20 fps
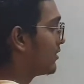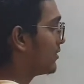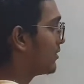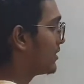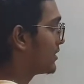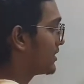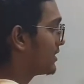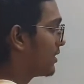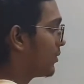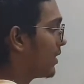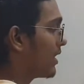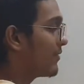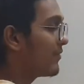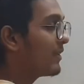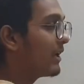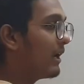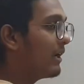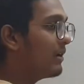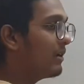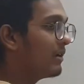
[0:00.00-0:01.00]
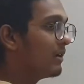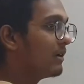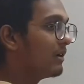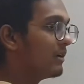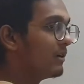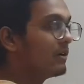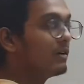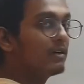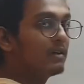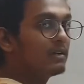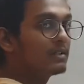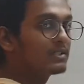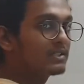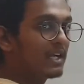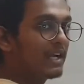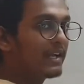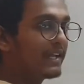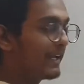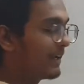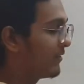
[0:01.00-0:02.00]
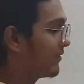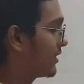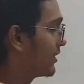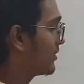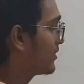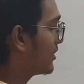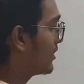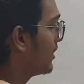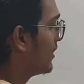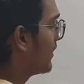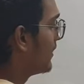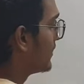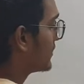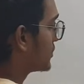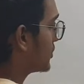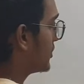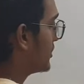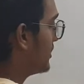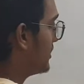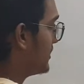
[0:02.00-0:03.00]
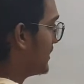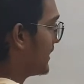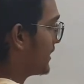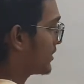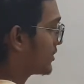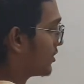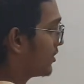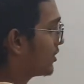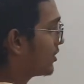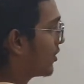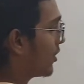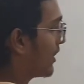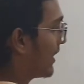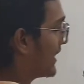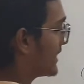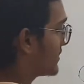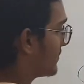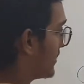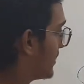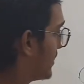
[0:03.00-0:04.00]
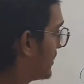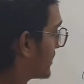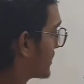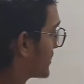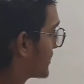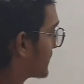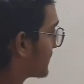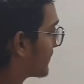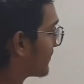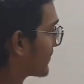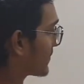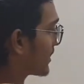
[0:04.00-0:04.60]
This is the one we are studying with. So this electron collides with this.